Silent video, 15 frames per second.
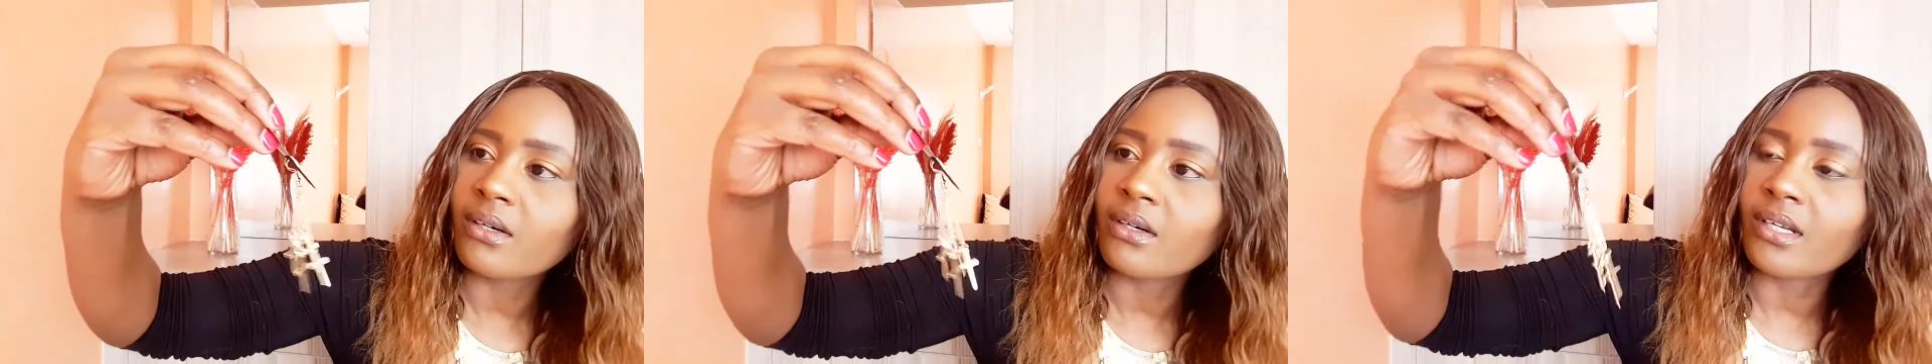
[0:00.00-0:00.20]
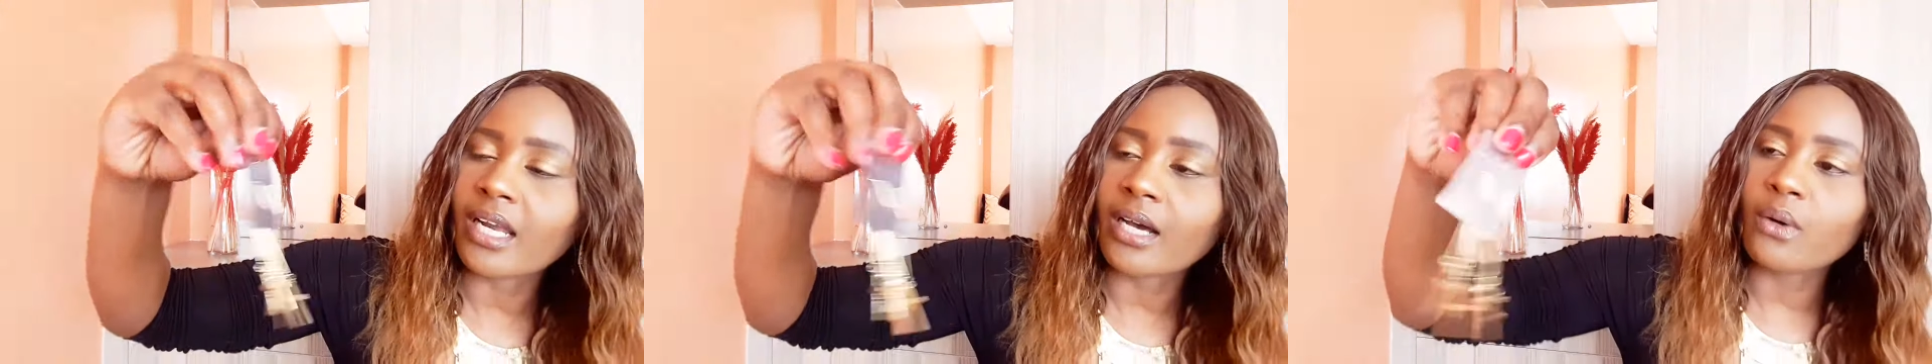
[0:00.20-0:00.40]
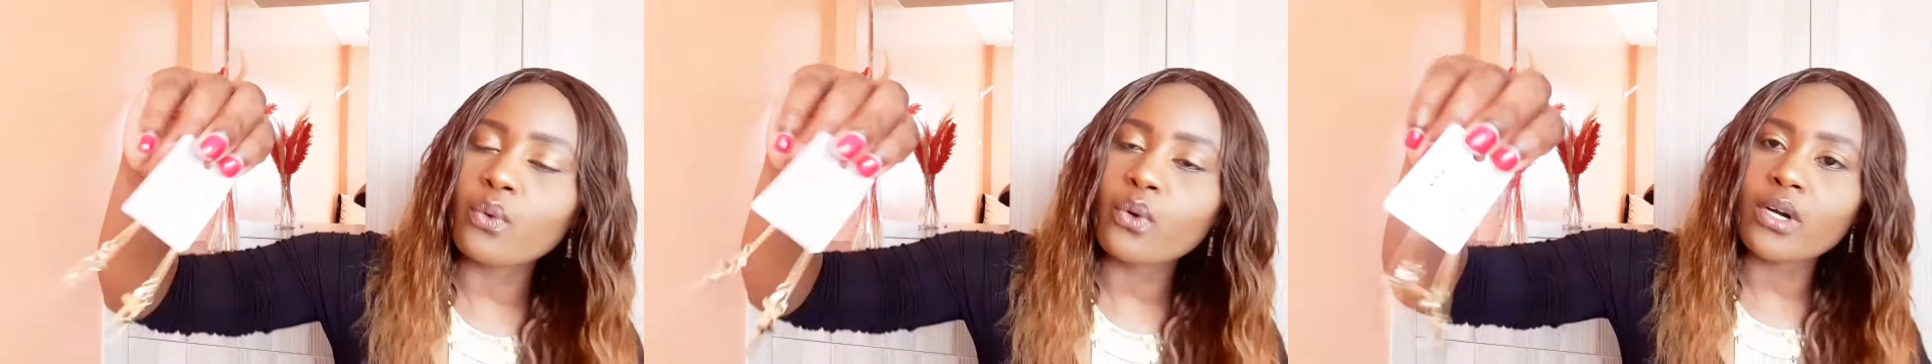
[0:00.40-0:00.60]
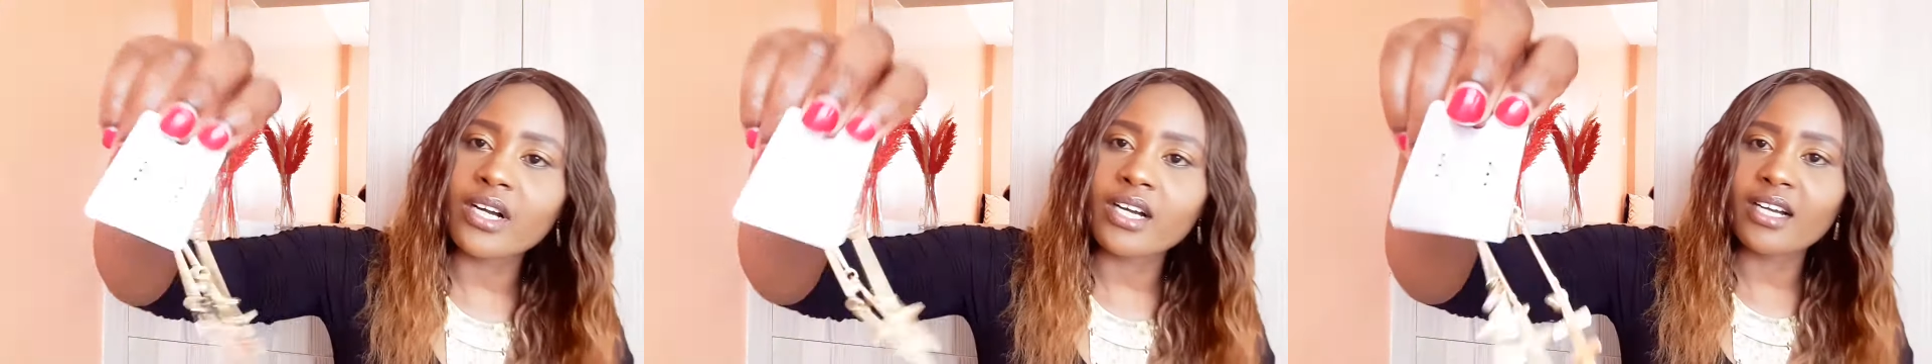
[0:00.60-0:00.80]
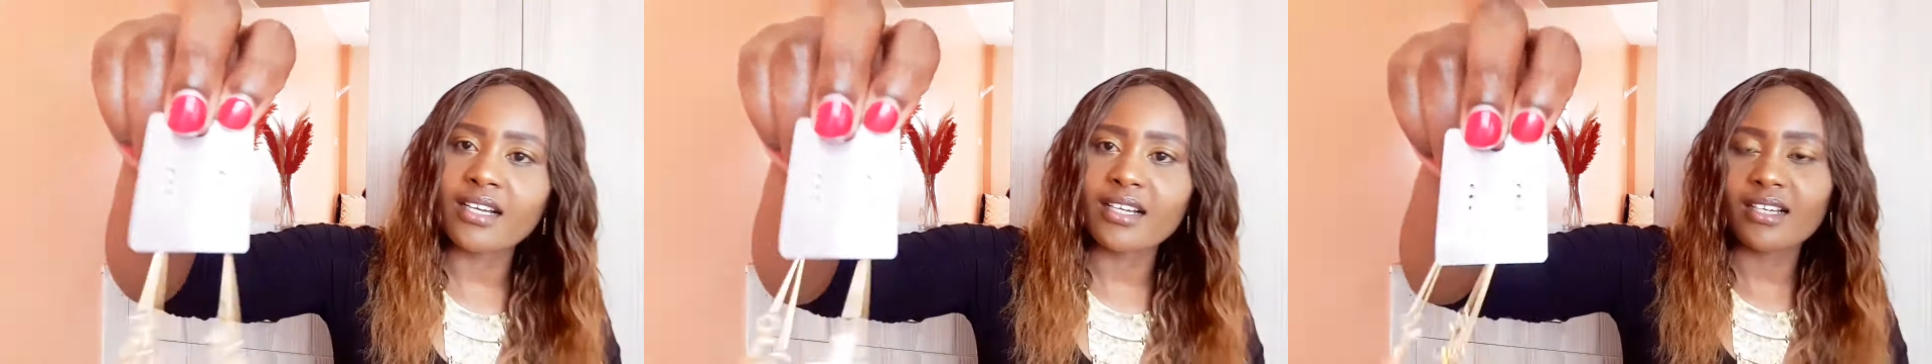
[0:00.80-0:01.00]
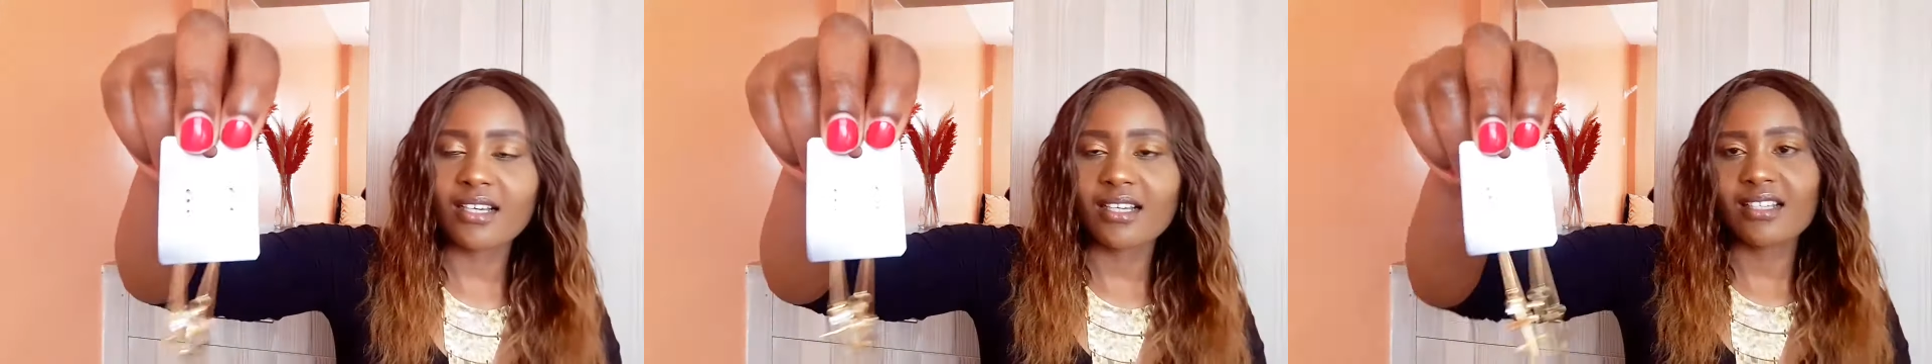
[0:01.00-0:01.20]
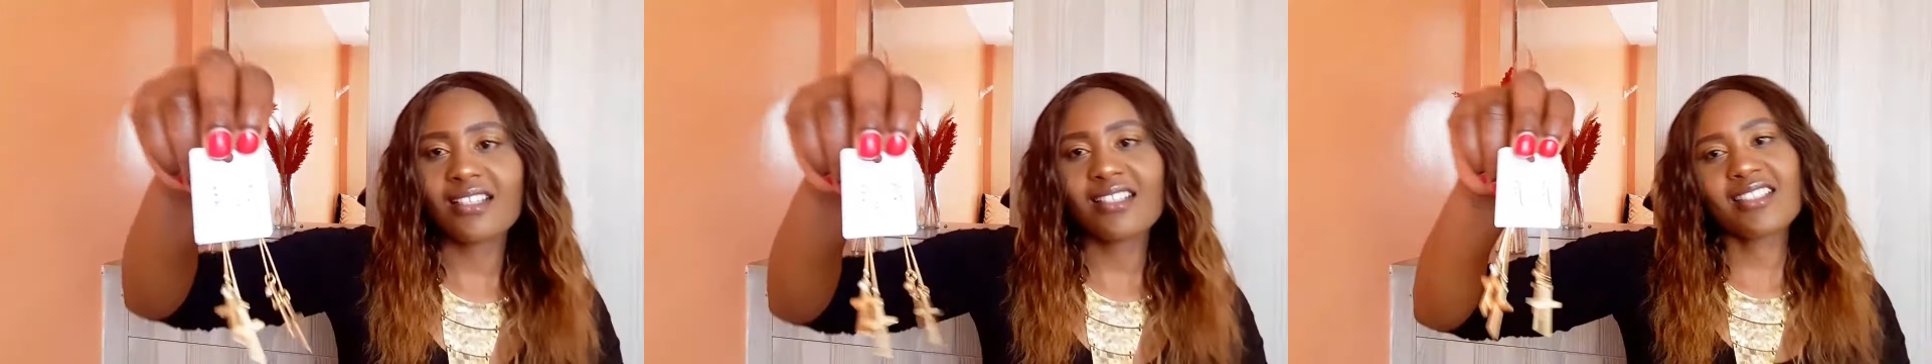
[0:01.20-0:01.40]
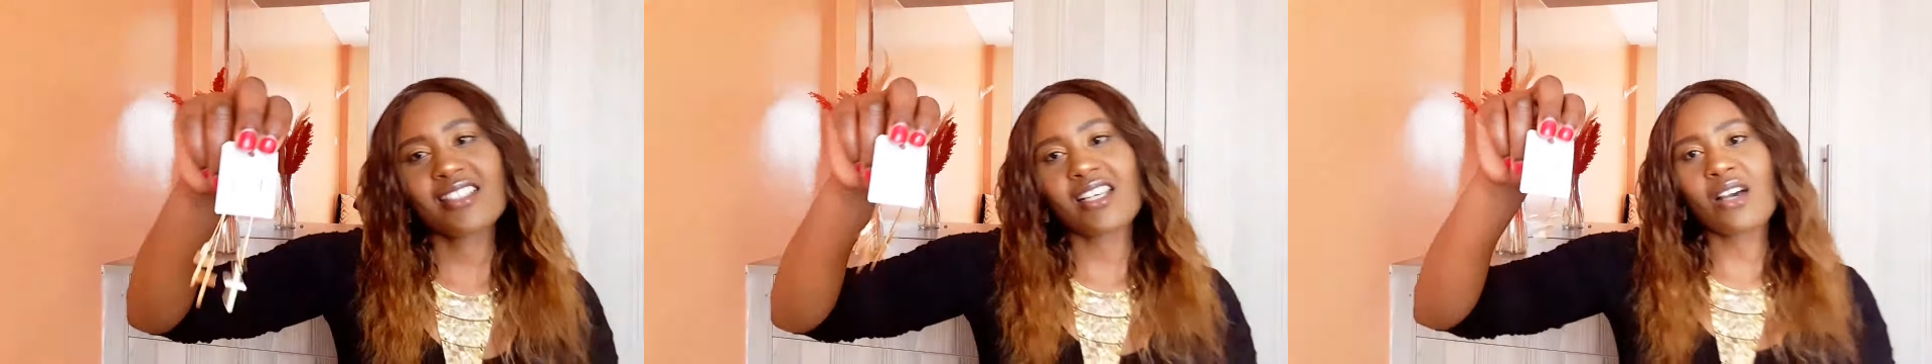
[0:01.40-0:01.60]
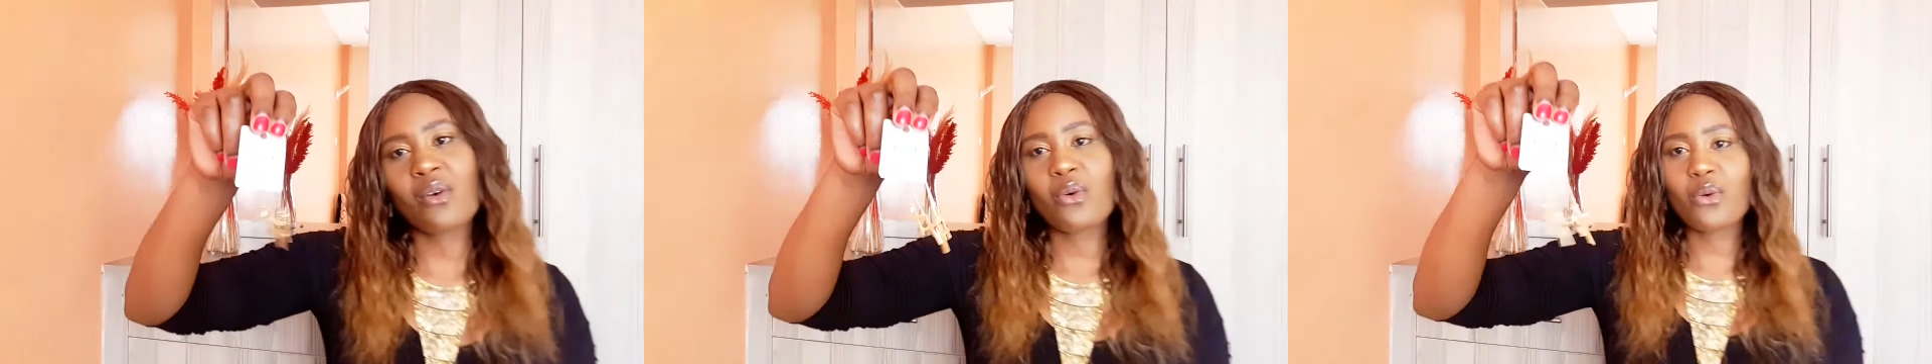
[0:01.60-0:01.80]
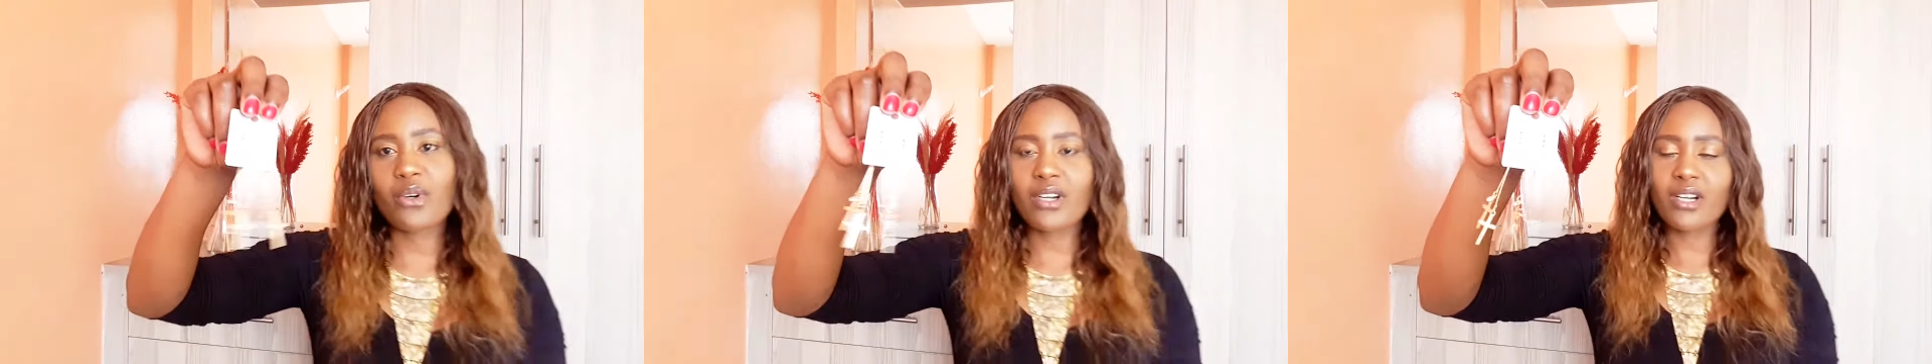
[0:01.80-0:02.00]
or a hook it's a
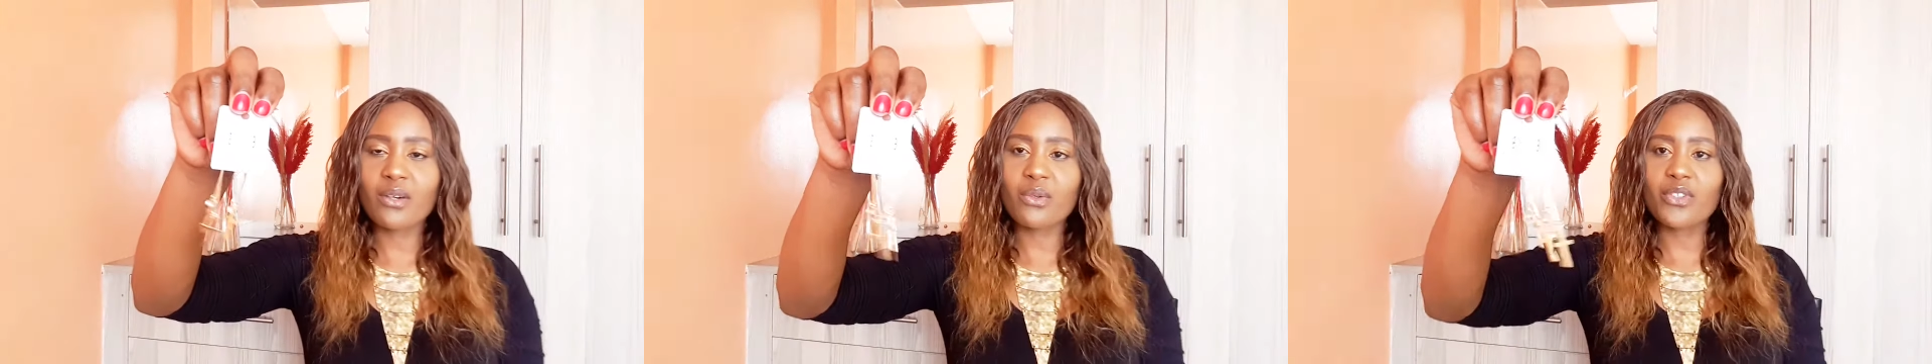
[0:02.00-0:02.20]
hook